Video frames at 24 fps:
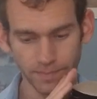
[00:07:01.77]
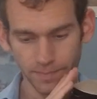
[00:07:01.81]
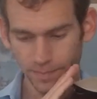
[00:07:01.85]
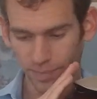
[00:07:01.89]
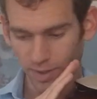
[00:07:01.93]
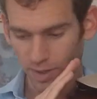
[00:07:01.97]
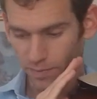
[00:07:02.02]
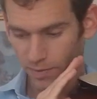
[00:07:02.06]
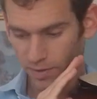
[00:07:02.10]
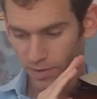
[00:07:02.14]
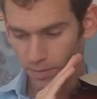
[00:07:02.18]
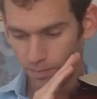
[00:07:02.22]

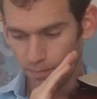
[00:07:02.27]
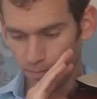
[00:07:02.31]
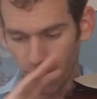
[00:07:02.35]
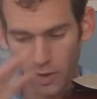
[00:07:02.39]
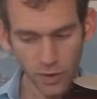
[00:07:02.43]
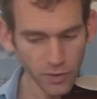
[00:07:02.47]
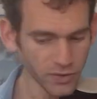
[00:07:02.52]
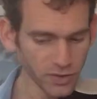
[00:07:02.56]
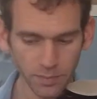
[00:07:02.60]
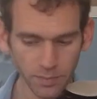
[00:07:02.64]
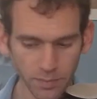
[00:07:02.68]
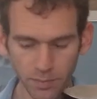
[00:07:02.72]
probably the
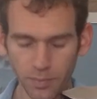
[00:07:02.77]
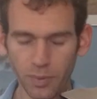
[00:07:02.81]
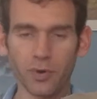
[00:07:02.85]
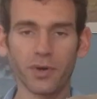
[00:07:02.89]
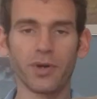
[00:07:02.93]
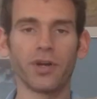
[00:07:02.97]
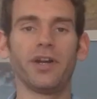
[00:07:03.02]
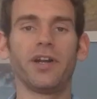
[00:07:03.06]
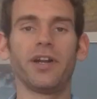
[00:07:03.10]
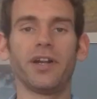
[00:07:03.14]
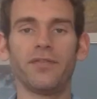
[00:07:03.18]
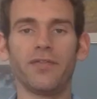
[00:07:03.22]
most
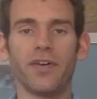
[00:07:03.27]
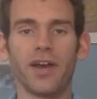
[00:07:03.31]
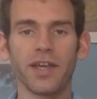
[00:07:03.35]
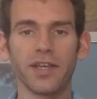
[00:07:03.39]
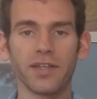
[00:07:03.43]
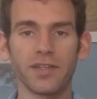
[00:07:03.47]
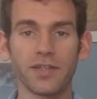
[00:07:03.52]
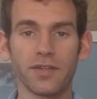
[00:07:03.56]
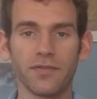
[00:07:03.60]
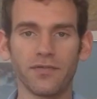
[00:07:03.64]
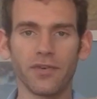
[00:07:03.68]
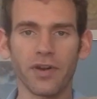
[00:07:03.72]
important
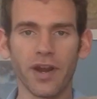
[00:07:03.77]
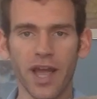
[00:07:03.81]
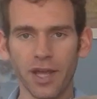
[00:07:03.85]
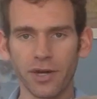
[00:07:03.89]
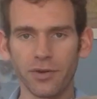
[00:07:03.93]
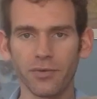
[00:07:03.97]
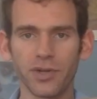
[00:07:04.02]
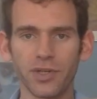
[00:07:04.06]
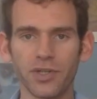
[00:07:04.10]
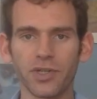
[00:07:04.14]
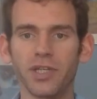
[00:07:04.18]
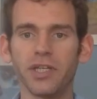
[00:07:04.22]
advice for how
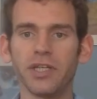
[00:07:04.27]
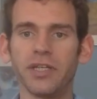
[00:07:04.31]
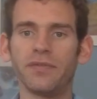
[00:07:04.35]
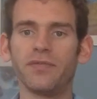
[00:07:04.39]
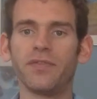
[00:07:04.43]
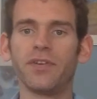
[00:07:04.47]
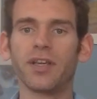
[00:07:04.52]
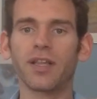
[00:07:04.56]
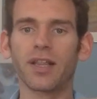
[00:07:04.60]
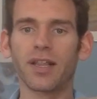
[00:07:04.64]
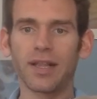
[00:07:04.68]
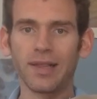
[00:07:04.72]
to achieve
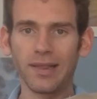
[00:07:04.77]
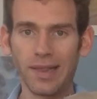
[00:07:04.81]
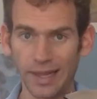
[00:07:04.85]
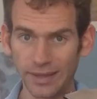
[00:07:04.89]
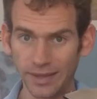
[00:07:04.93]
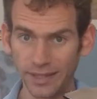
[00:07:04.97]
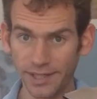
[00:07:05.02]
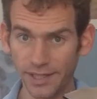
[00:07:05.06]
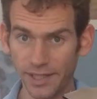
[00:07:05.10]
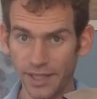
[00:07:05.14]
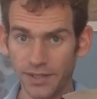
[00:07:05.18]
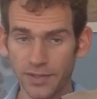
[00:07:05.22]

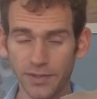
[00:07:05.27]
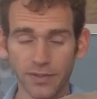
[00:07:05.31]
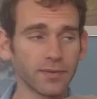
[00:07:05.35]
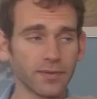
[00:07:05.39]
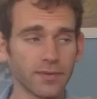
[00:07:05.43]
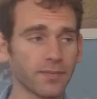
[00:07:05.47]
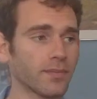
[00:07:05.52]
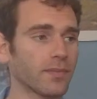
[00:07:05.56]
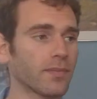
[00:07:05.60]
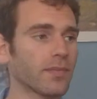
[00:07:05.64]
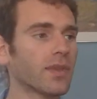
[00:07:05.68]
cleanliness.